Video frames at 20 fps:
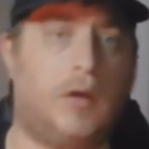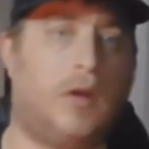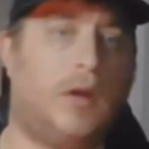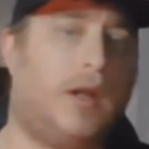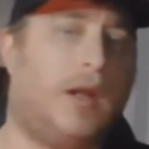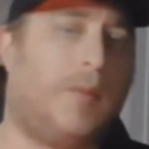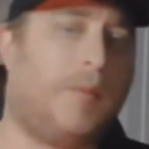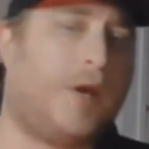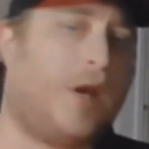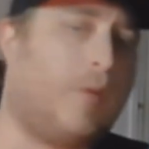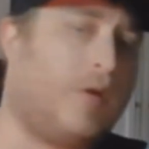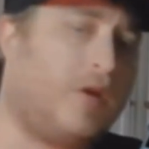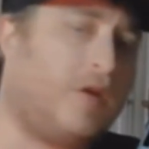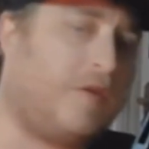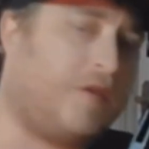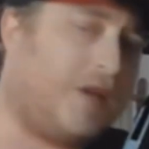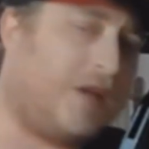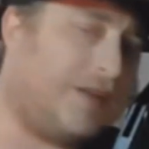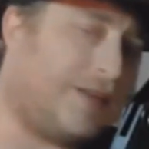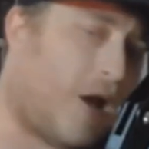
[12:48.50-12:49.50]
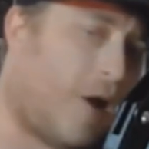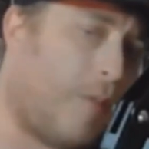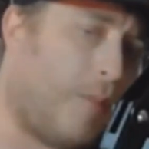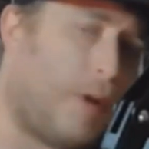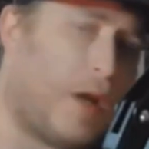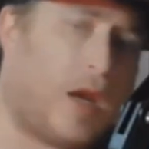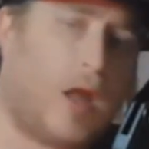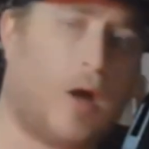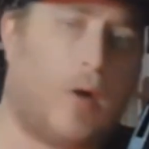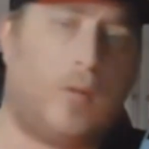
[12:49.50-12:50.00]
Let me know what you think down
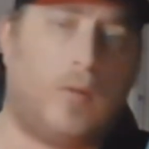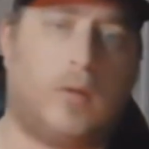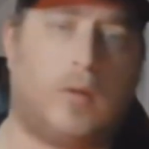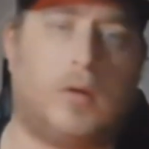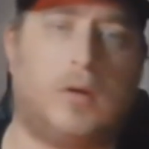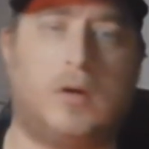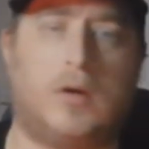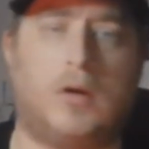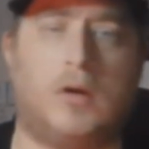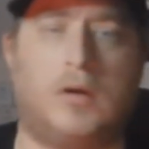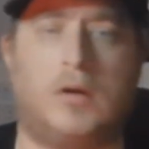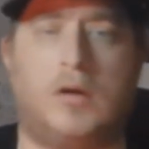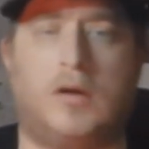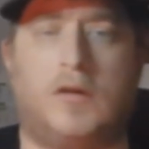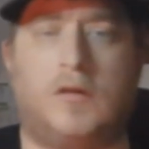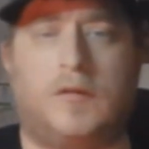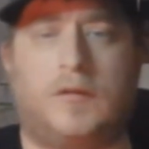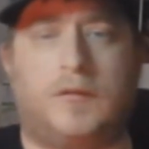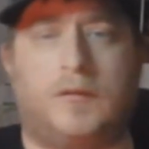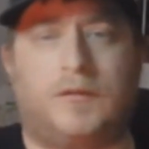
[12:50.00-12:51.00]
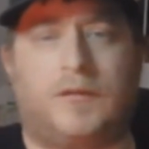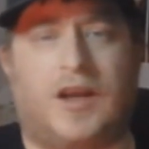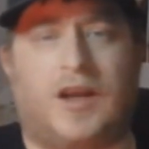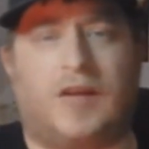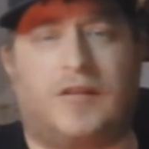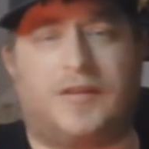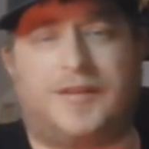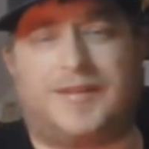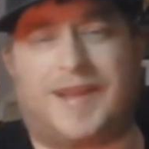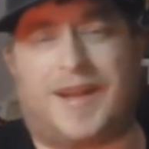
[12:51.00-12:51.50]
below. I think
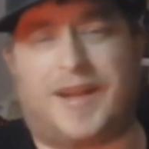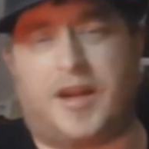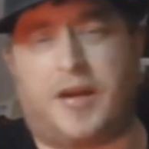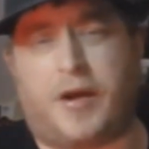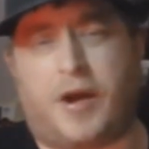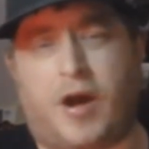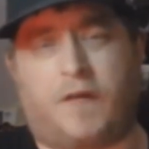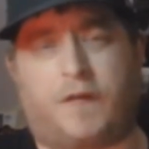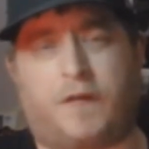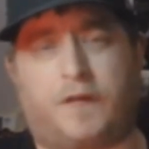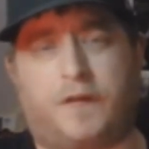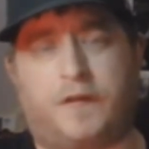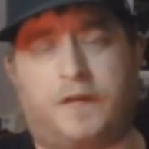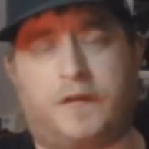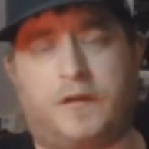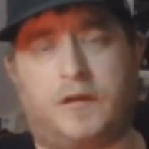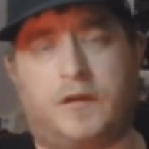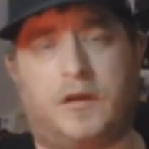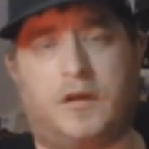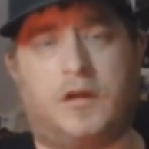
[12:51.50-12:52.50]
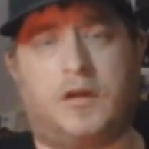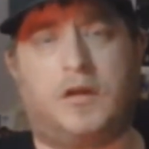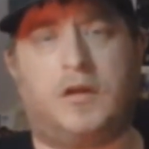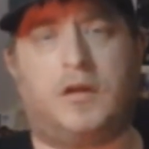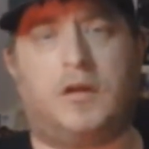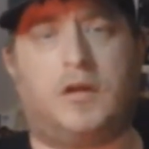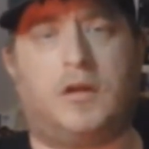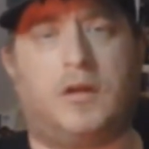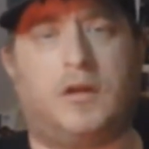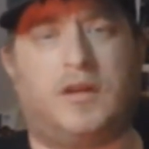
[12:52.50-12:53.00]
I've said enough.
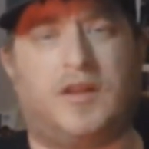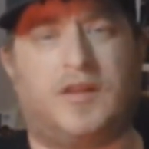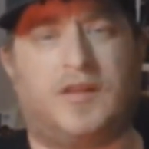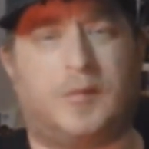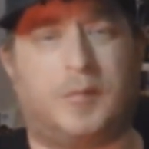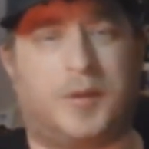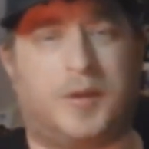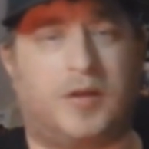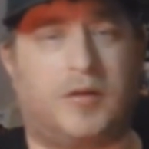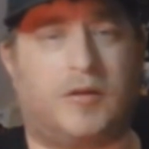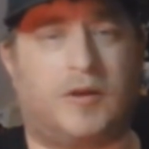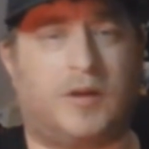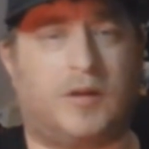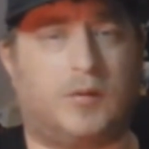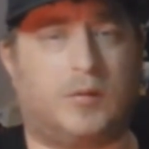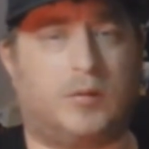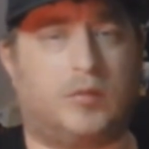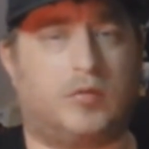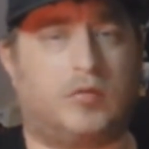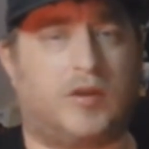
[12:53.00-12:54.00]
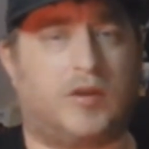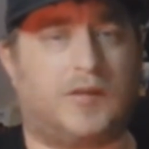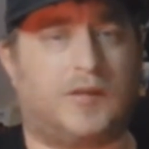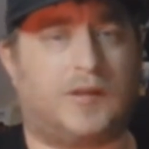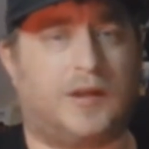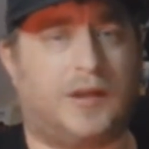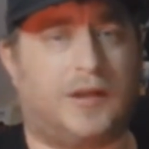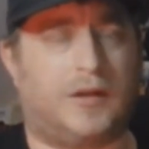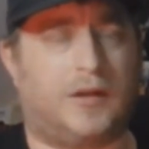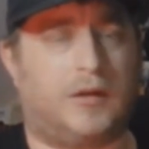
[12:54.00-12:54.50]
This has been Grey Talks
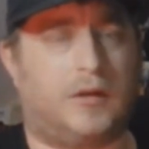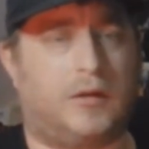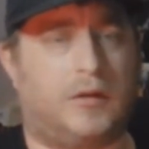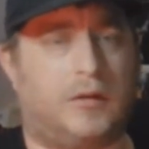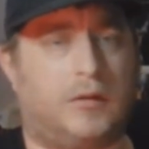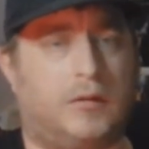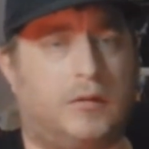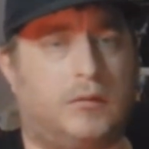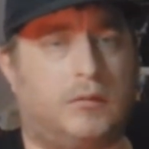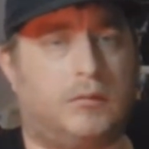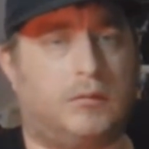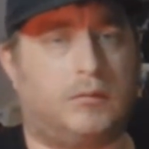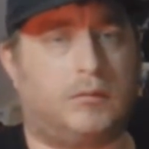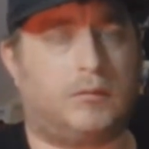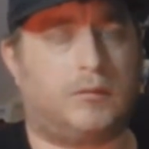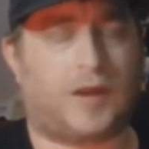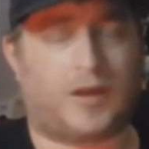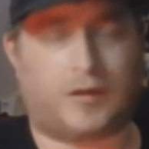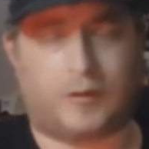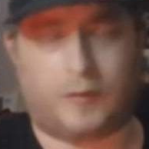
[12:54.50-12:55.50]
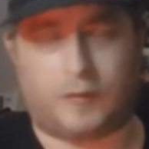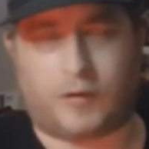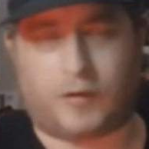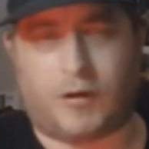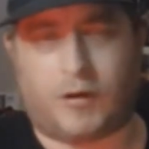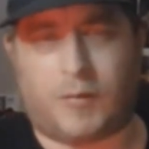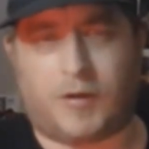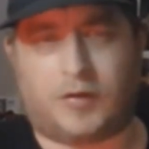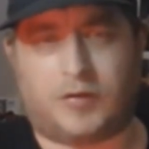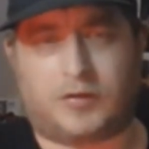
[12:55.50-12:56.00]
Wrestling. Thank you
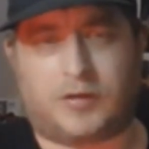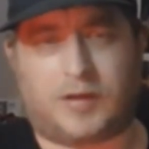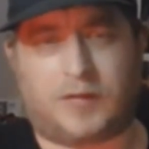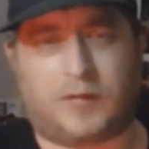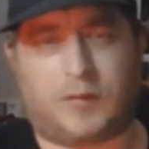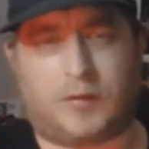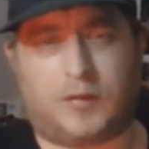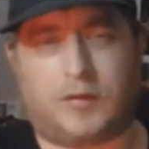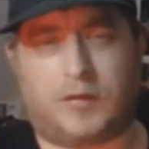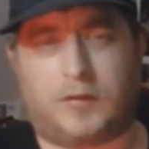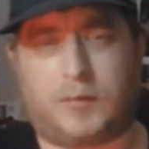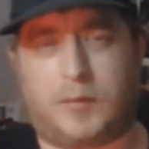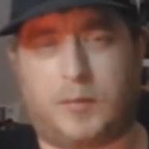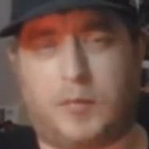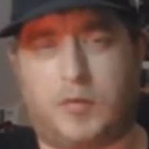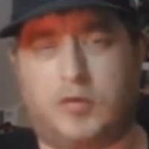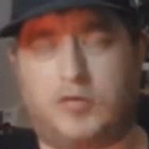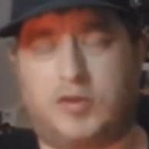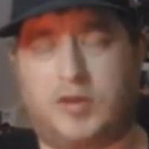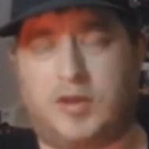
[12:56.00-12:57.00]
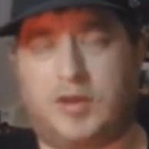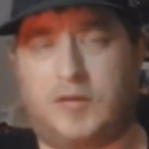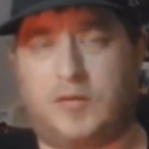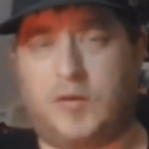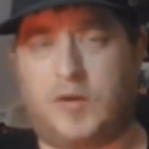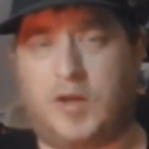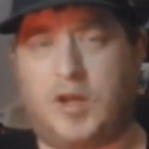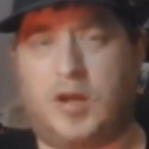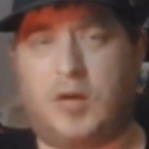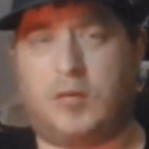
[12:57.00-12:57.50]
very much to everyone that's been watching these
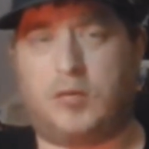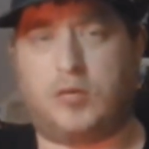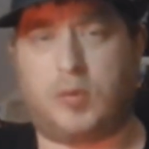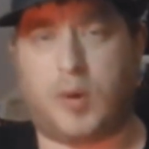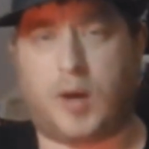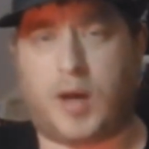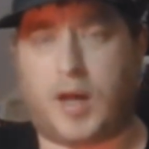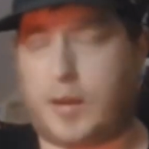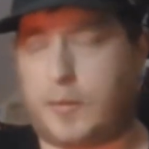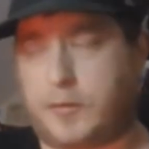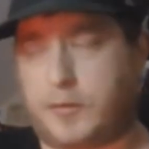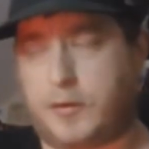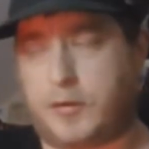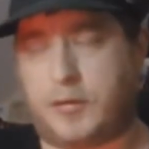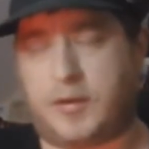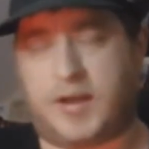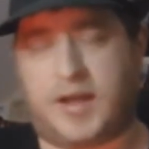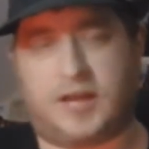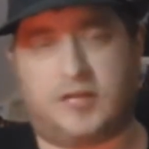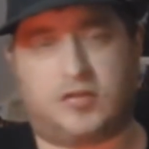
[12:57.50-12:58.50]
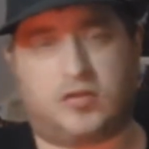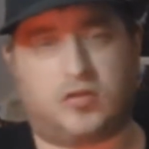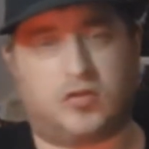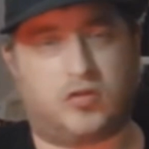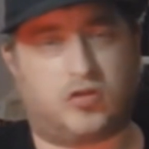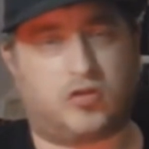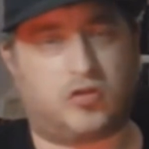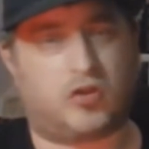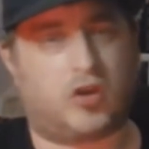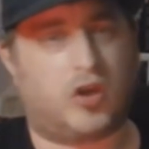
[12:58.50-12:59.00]
videos. You're absolute
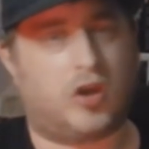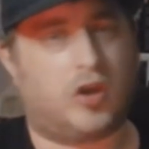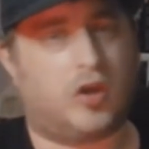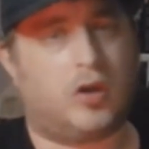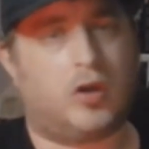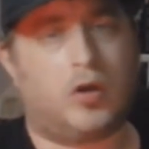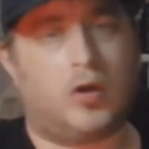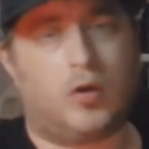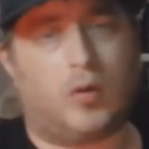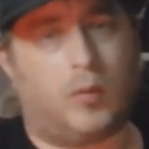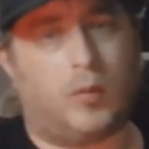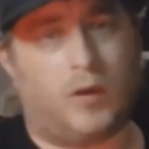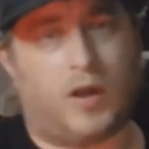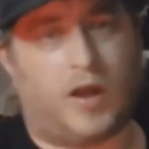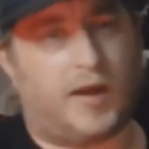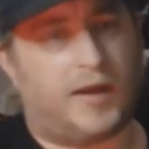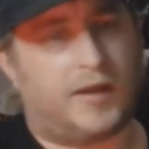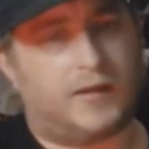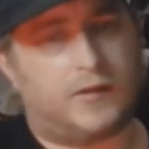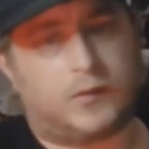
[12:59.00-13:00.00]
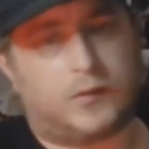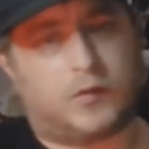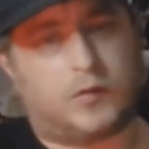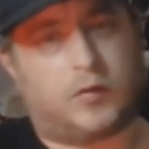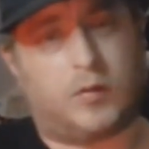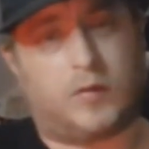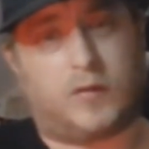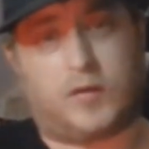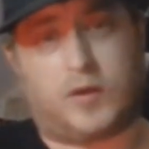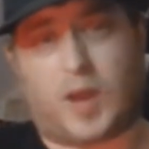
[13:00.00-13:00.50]
legends. All I need you to
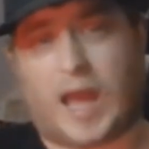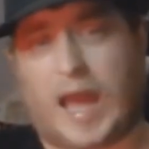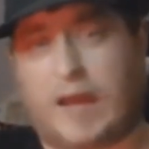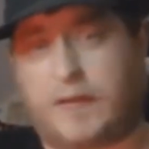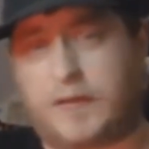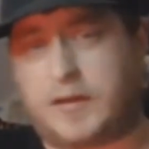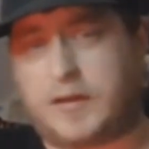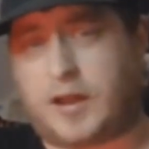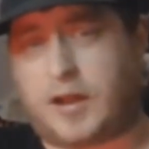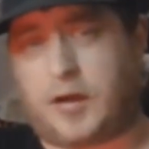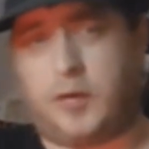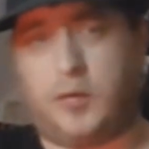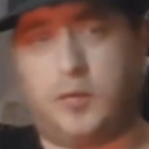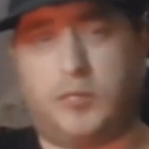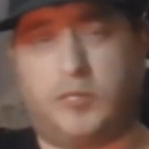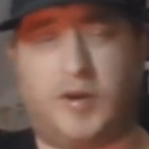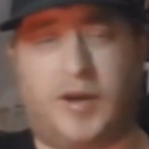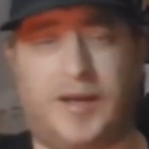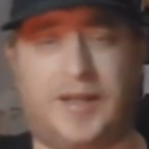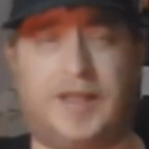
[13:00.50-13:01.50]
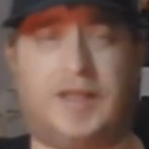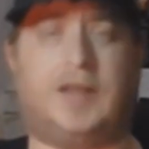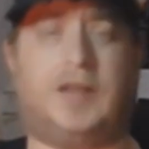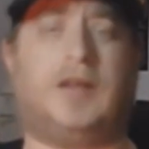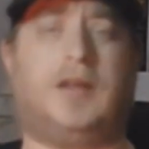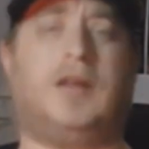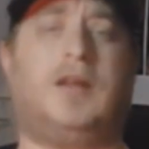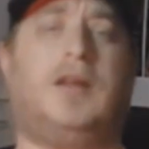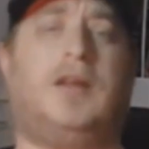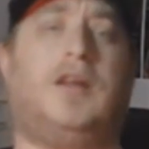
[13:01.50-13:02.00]
do, if you haven't done it already,
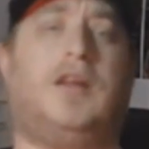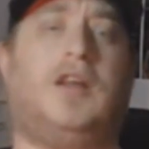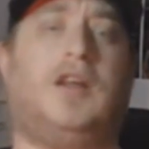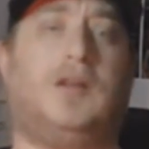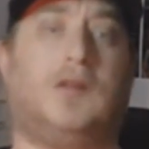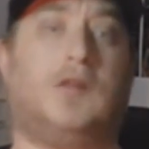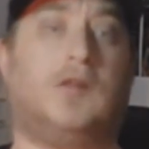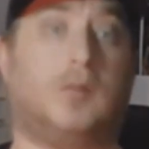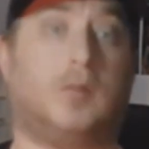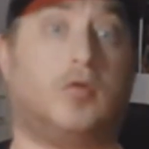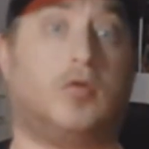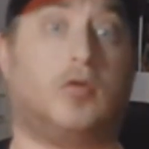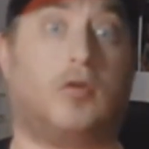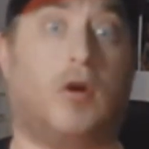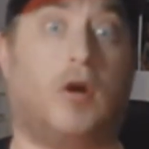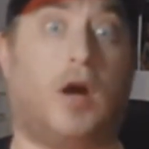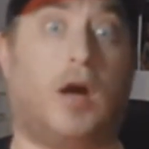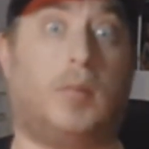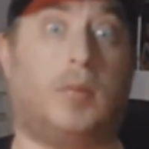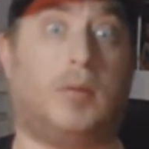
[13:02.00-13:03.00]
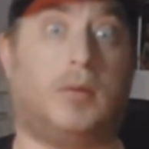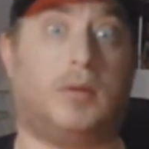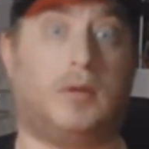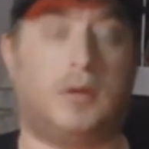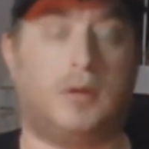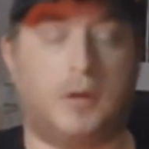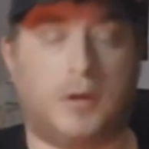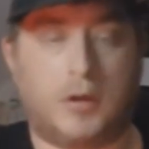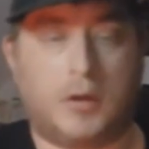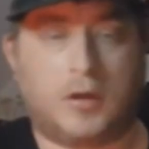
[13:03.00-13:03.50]
is subscribe.
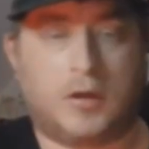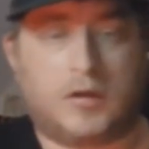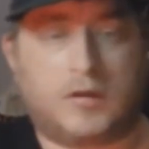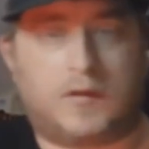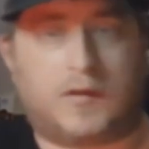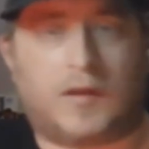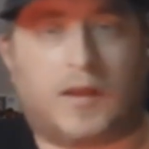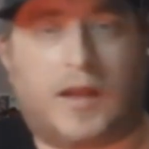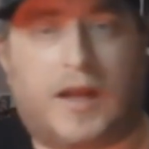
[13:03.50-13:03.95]
See you